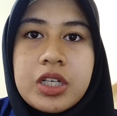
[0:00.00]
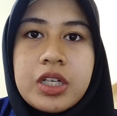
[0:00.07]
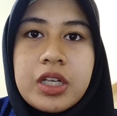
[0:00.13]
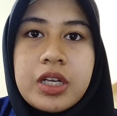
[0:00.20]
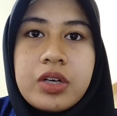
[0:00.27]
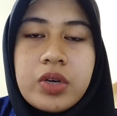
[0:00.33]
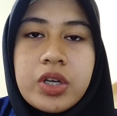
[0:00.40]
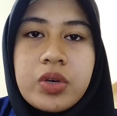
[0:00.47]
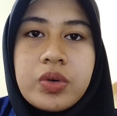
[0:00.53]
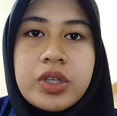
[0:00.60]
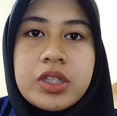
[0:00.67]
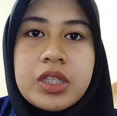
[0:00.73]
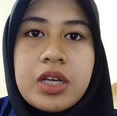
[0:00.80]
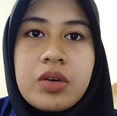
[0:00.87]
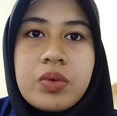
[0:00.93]
in
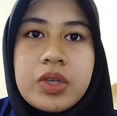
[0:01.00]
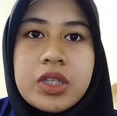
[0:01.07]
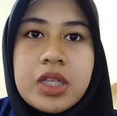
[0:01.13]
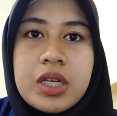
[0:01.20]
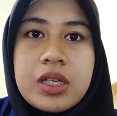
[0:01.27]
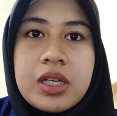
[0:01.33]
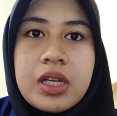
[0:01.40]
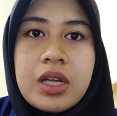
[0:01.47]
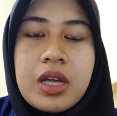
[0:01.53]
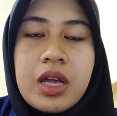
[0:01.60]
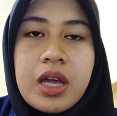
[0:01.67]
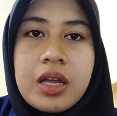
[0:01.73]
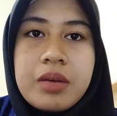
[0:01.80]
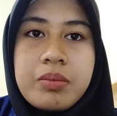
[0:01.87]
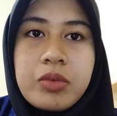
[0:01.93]
recruiting, retaining,
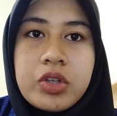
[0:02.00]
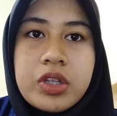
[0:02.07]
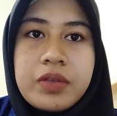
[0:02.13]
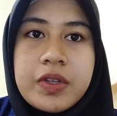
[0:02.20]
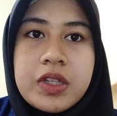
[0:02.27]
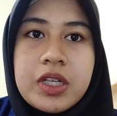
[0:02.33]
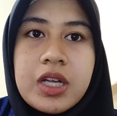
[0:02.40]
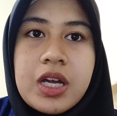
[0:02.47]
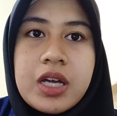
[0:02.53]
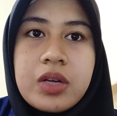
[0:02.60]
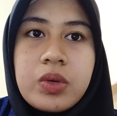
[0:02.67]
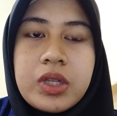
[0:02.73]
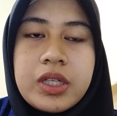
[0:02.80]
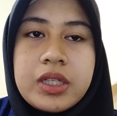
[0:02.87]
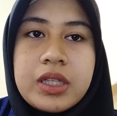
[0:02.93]
and motivating high
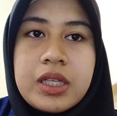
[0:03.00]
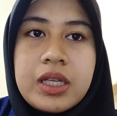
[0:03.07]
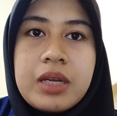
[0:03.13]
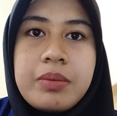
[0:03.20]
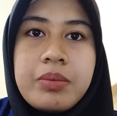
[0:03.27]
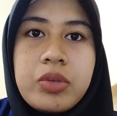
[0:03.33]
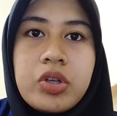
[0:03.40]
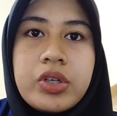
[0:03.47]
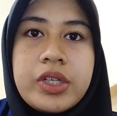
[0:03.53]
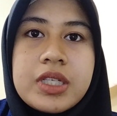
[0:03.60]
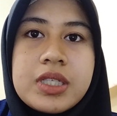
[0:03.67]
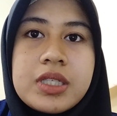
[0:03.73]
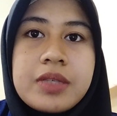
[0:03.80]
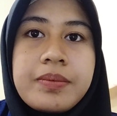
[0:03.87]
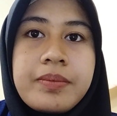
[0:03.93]
quality
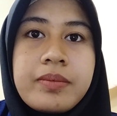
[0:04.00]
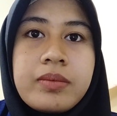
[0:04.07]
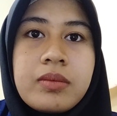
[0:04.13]
employees.